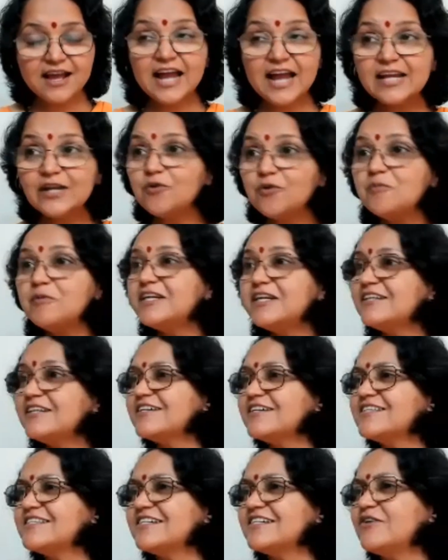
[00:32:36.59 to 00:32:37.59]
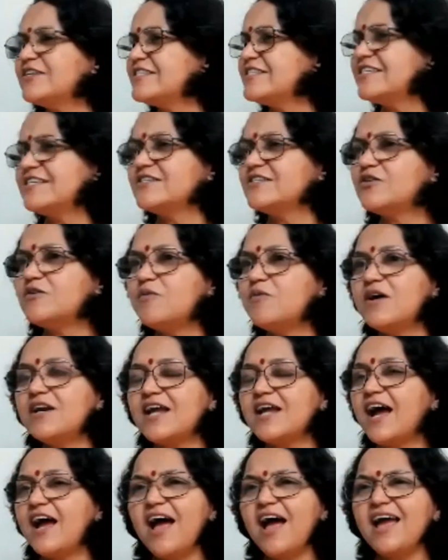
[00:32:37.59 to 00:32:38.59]
and nobody turns around and says you know what
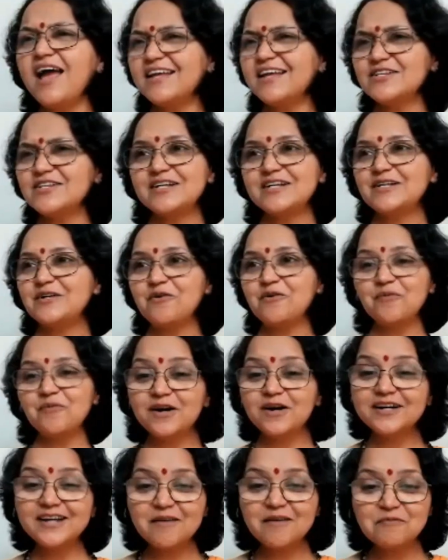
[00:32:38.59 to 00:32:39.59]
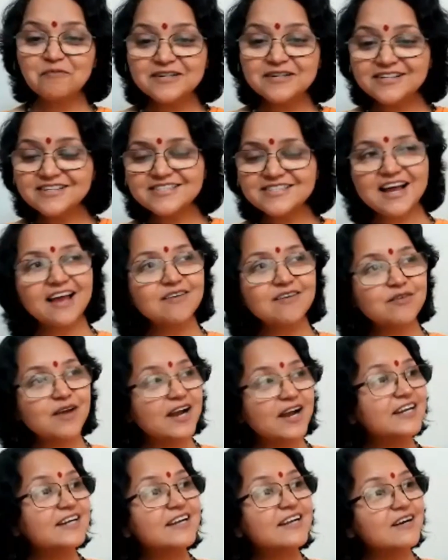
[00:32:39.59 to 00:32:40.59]
I, I actually don't want happiness i've
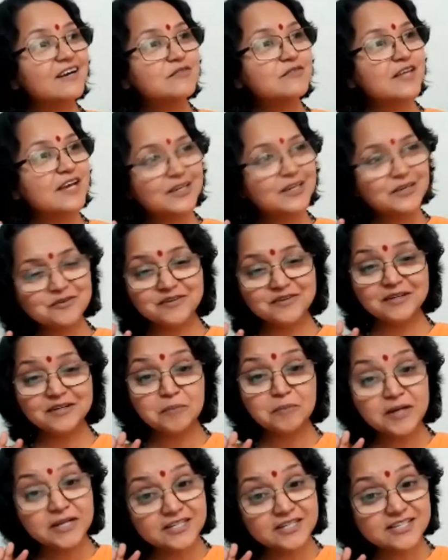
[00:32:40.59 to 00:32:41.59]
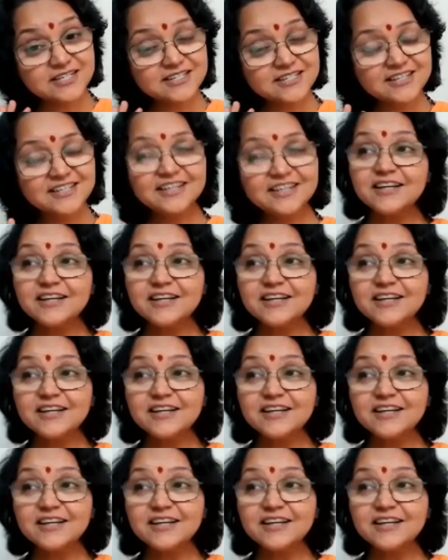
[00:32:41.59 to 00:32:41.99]
had enough thank you very much